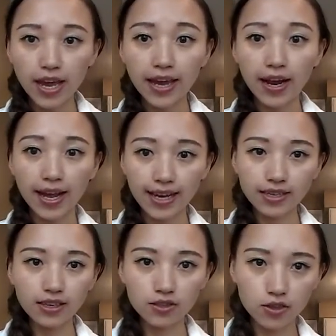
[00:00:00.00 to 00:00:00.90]
and
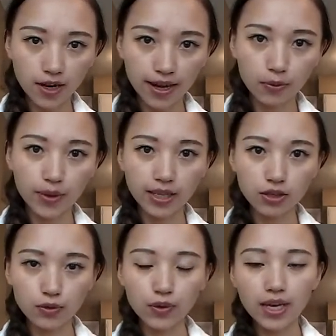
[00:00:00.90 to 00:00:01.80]
I yesterday went
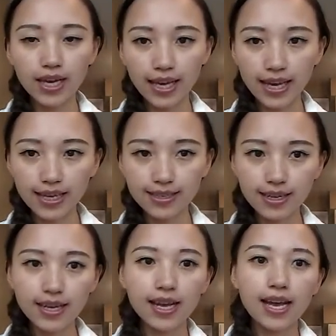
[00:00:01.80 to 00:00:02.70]
to eat
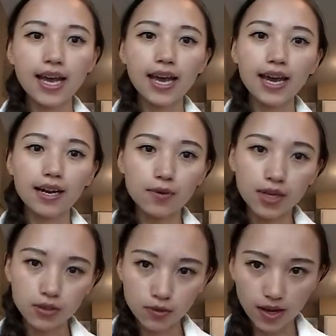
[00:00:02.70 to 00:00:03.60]
in a
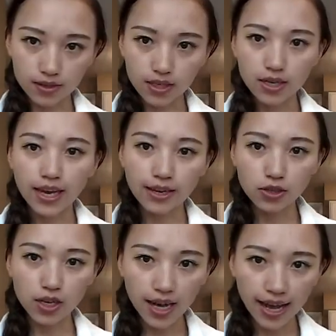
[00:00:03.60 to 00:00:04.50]
restaurant in
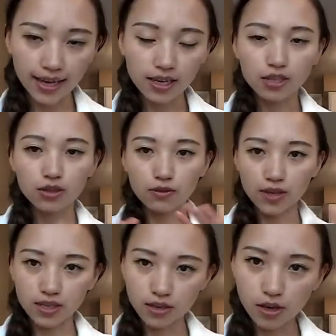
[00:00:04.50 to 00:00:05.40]
Shanghai. So
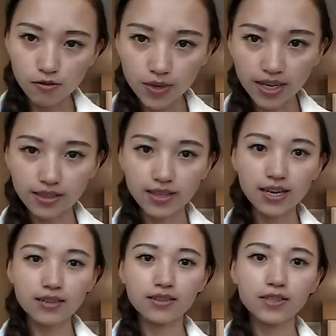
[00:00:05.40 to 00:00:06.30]
it's a complex
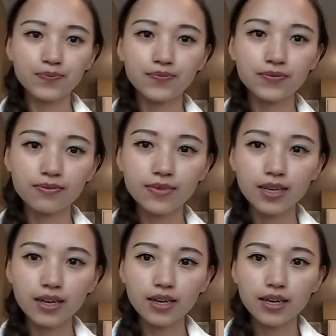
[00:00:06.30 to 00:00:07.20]
sentence.
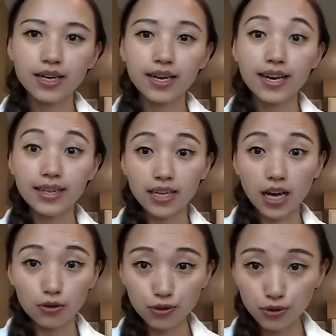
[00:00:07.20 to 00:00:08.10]
And
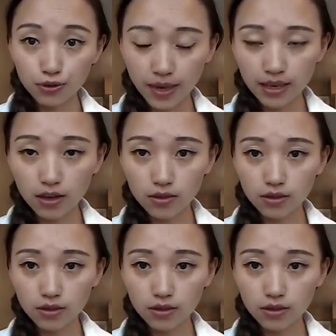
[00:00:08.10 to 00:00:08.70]
how do you make